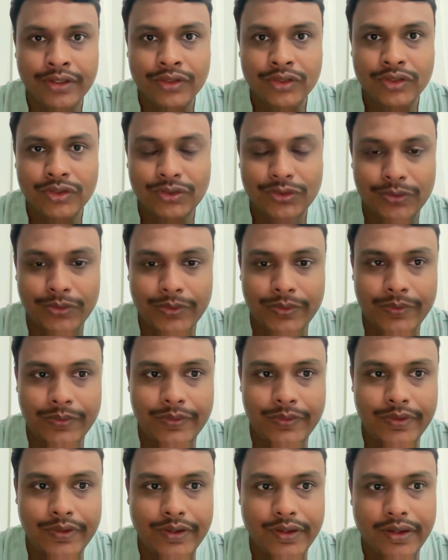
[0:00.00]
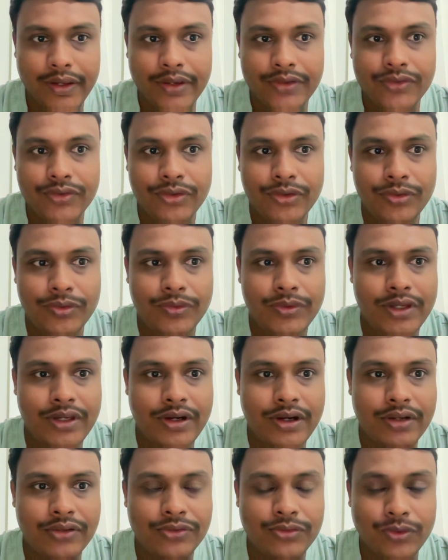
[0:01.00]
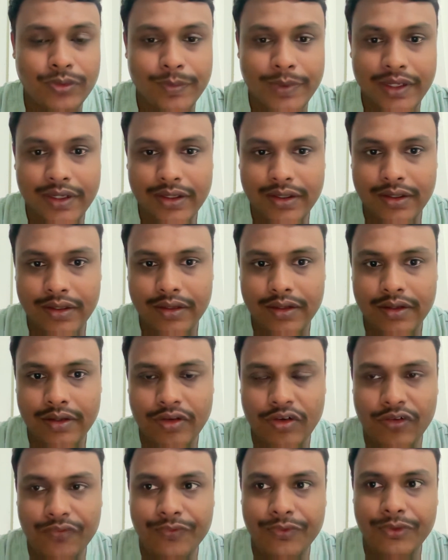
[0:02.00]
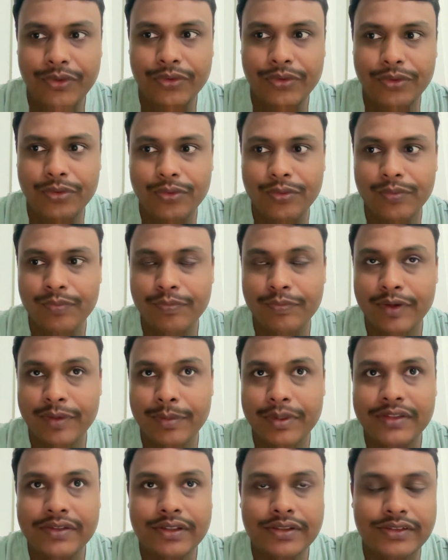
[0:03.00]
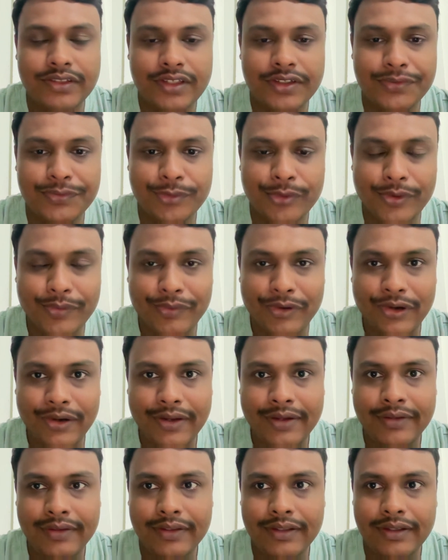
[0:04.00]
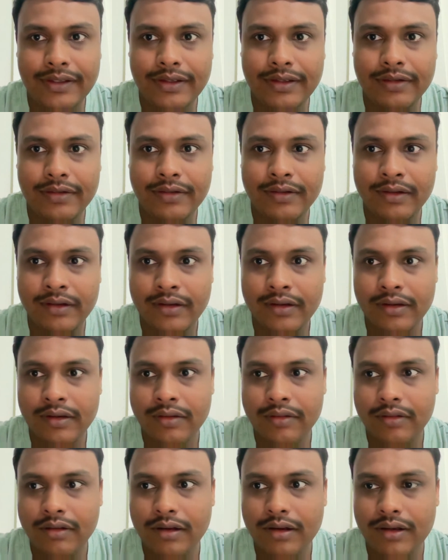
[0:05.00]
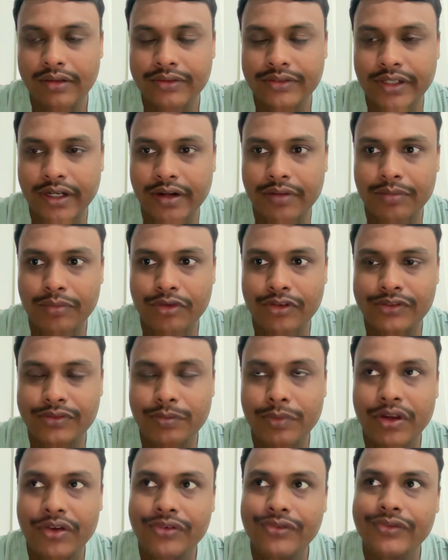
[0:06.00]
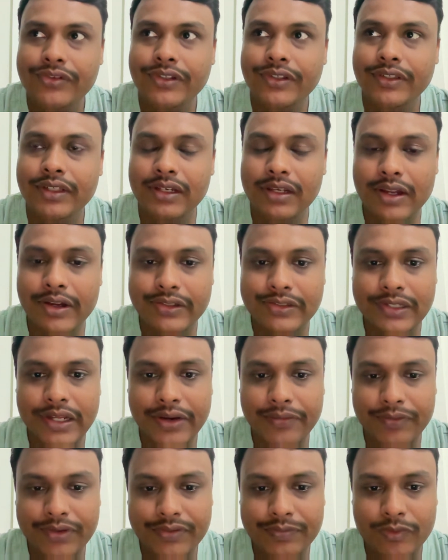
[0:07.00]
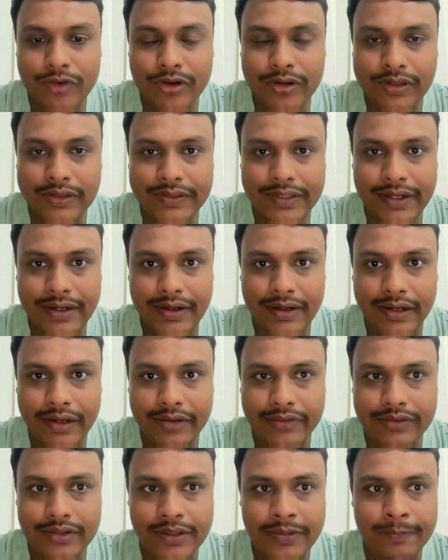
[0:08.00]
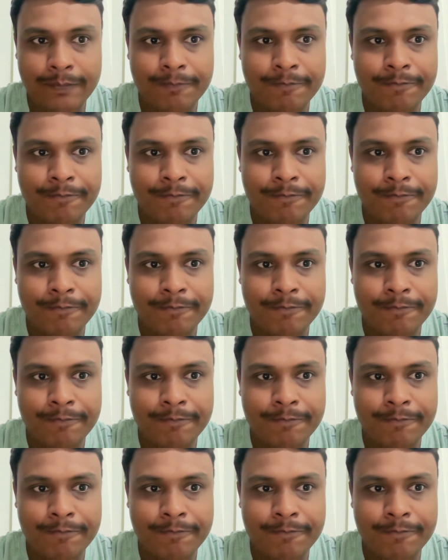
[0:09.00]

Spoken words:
So as you know, there are so many of you may be successful building the chatbots by using the large language models and langchain,